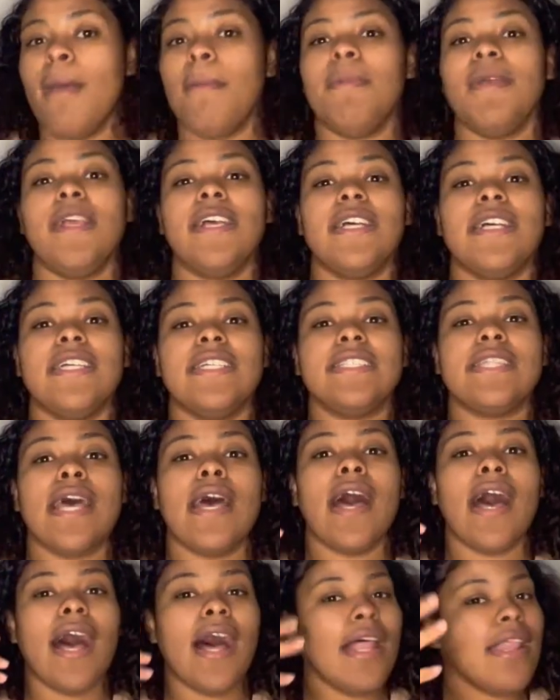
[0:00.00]
because
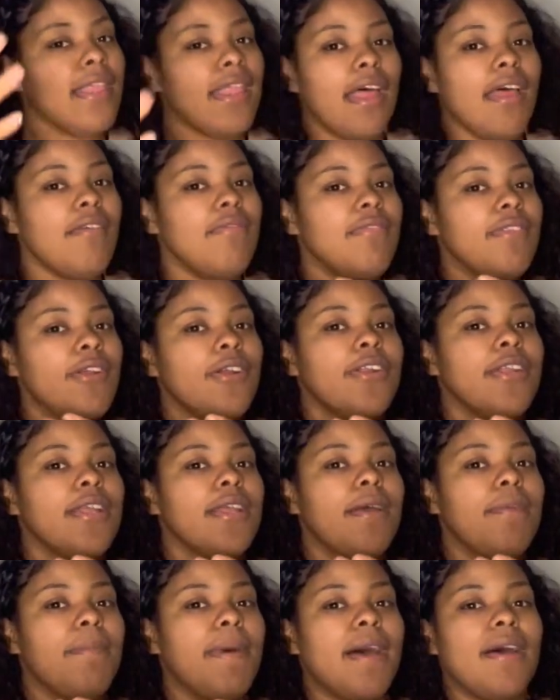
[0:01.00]
I love
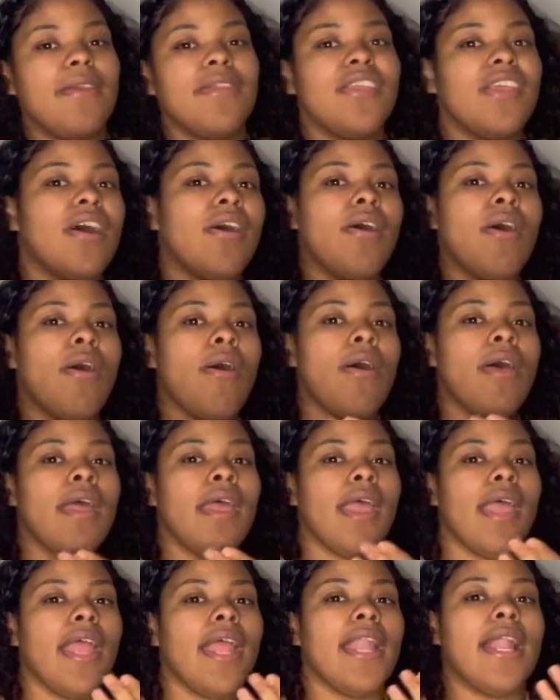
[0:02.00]
learning about y'all
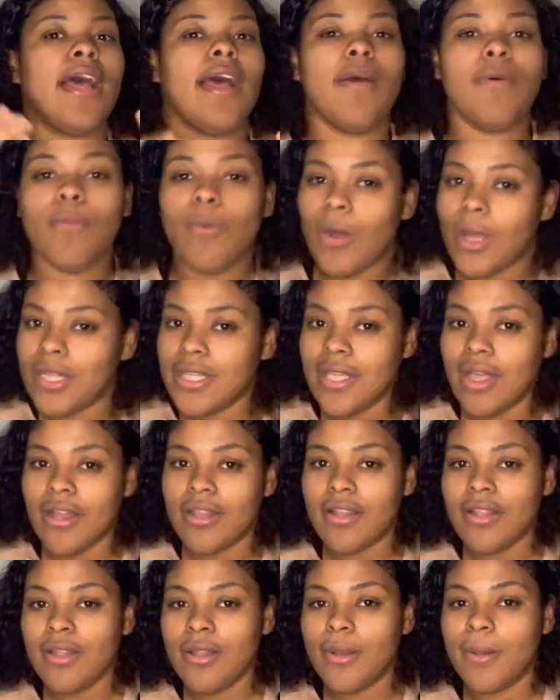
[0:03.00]
and I want y'all
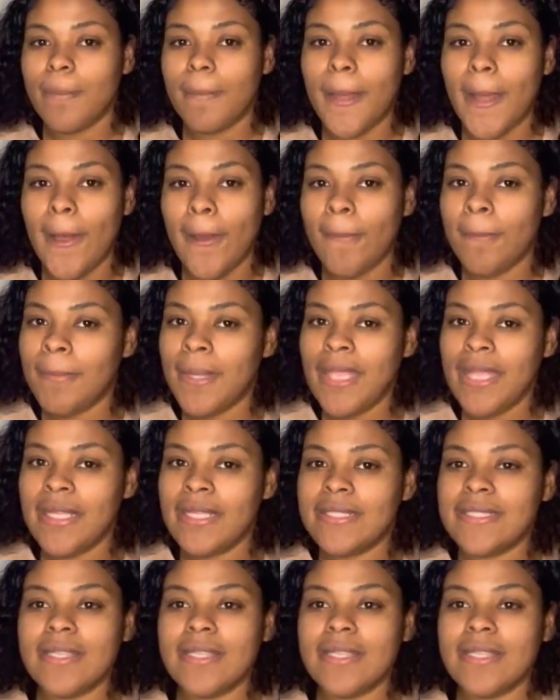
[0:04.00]
to learn about me.